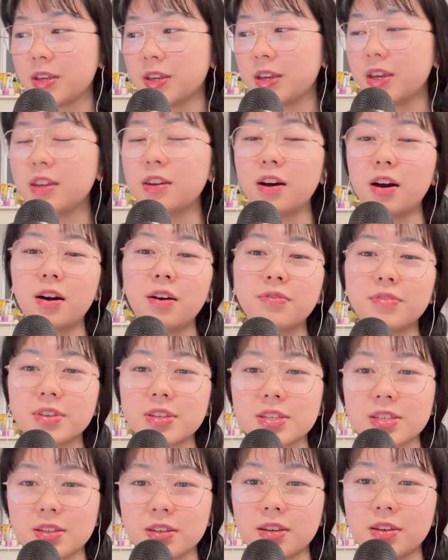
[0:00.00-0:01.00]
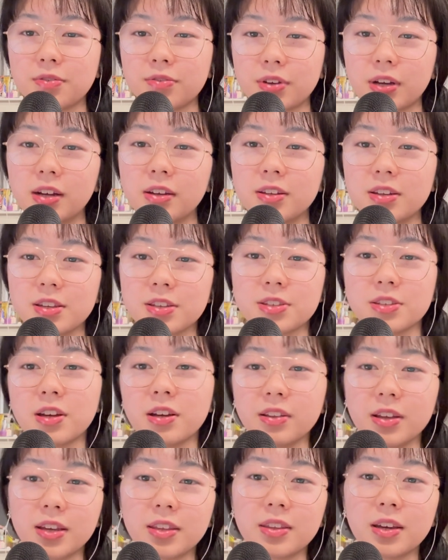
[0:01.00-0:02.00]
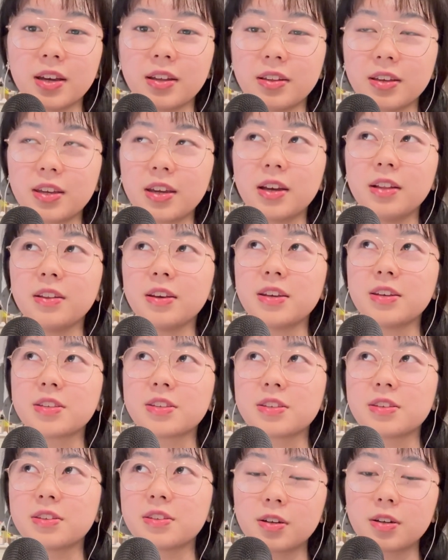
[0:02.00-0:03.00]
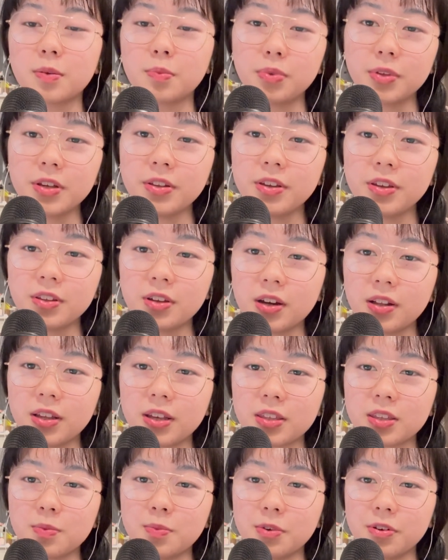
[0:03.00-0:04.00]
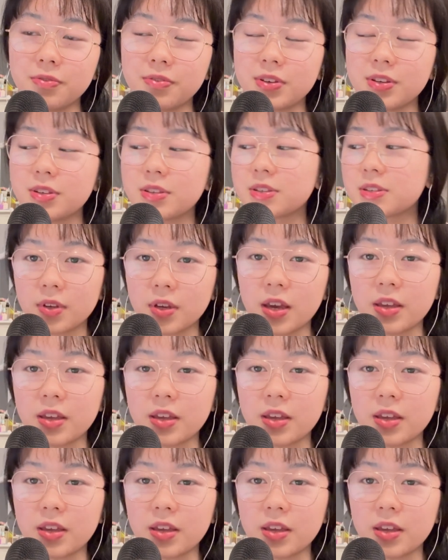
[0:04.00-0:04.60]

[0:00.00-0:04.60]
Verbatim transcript: And obviously, reality is not like that. Like, LA is completely not like the movies.